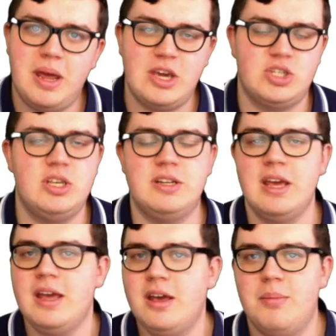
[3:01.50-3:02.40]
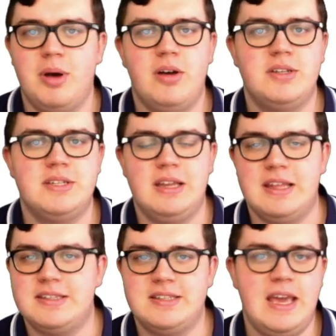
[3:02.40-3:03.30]
passionate about,
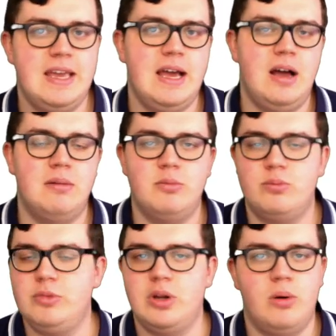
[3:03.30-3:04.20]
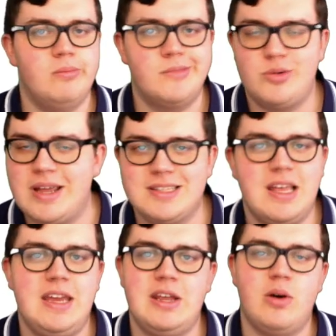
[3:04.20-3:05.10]
let's say,
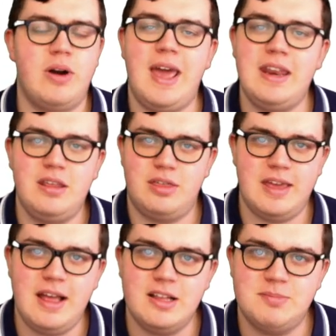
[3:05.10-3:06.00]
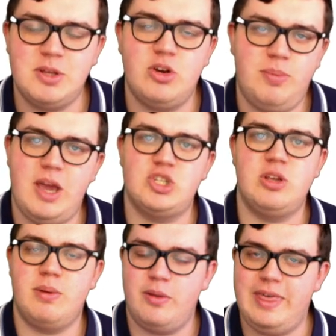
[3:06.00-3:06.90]
translating or anything else, but you're passionate
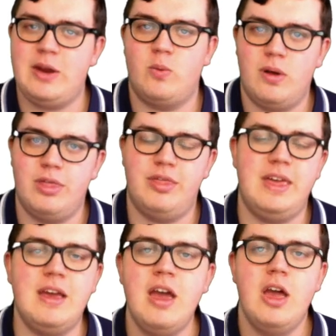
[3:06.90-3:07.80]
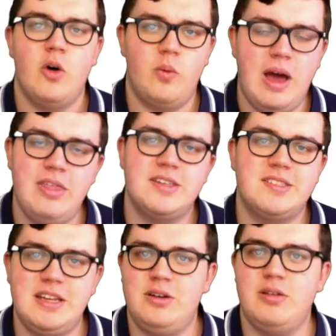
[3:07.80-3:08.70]
about that one thing, rather
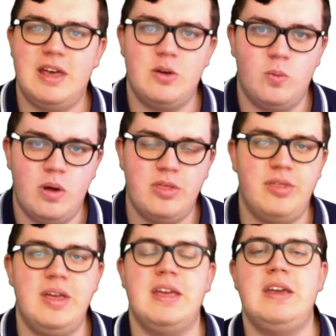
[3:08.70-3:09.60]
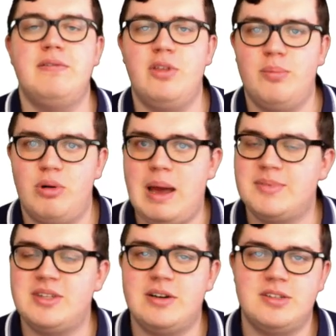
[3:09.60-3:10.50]
stick to that one thing, even though
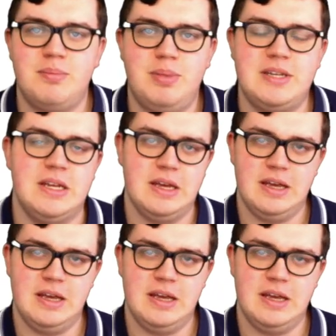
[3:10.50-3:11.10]
perhaps there's a bit